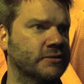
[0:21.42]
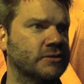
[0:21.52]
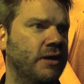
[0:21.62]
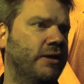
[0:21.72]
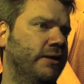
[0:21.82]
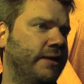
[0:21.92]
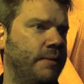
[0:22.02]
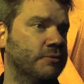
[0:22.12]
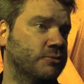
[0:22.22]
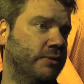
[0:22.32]
and saw Gun
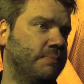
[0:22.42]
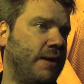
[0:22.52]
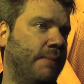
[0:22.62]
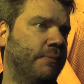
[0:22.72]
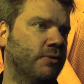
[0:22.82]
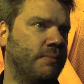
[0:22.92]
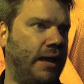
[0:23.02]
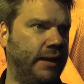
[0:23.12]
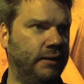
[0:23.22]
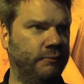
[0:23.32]
Game was a really popular
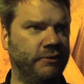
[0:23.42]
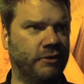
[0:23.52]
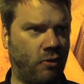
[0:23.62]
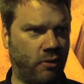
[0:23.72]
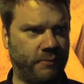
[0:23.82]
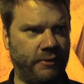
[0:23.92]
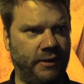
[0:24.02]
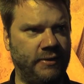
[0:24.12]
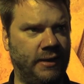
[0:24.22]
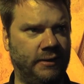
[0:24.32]
mod, and we
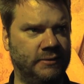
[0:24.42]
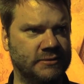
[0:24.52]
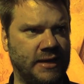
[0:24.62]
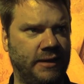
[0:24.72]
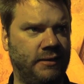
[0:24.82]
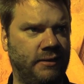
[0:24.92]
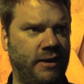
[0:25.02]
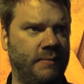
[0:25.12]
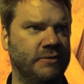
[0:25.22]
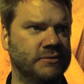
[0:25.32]
incorporated that inside our
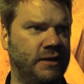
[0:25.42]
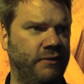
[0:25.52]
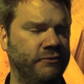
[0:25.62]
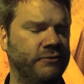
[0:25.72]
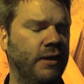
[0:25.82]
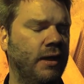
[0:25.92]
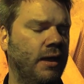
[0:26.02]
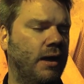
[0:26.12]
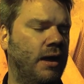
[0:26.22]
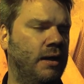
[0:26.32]
game ourselves.
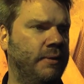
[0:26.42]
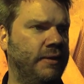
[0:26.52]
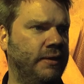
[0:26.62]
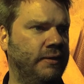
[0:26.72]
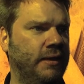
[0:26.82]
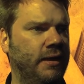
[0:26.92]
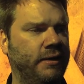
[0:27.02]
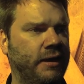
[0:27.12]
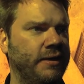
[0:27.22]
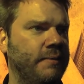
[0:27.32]
And then the
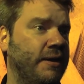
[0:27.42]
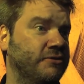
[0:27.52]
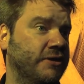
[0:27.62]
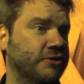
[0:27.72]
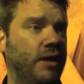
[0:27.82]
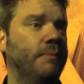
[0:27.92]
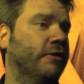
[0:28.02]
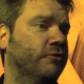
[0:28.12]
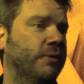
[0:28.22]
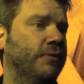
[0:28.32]
Gun Game guys are actually helping
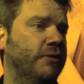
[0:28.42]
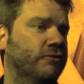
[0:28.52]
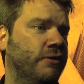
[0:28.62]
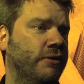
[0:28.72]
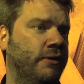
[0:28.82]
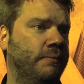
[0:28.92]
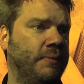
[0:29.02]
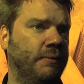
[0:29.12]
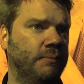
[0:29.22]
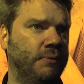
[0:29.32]
us with it. So you're going to
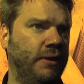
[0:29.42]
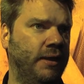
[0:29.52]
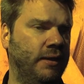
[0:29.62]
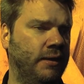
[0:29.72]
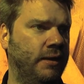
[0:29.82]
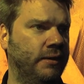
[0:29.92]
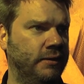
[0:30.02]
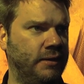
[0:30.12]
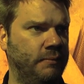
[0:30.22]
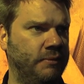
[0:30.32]
be able to play
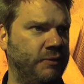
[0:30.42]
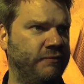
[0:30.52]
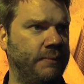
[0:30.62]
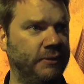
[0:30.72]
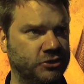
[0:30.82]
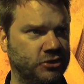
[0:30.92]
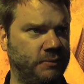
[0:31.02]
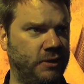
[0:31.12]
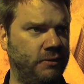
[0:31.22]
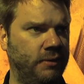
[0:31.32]
Gun Game. We have Demolition
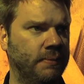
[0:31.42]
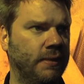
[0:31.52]
Mode,